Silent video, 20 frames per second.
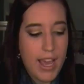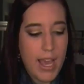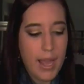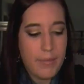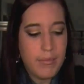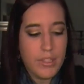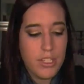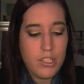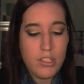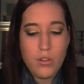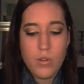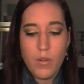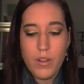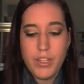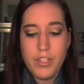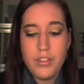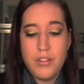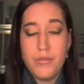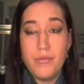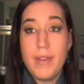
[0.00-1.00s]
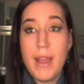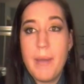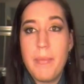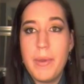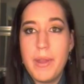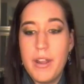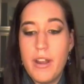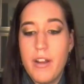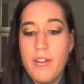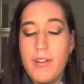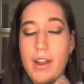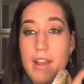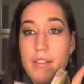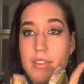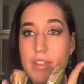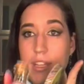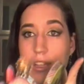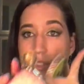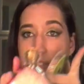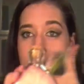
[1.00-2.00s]
I'm just going to wrap it
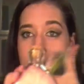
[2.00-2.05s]
around the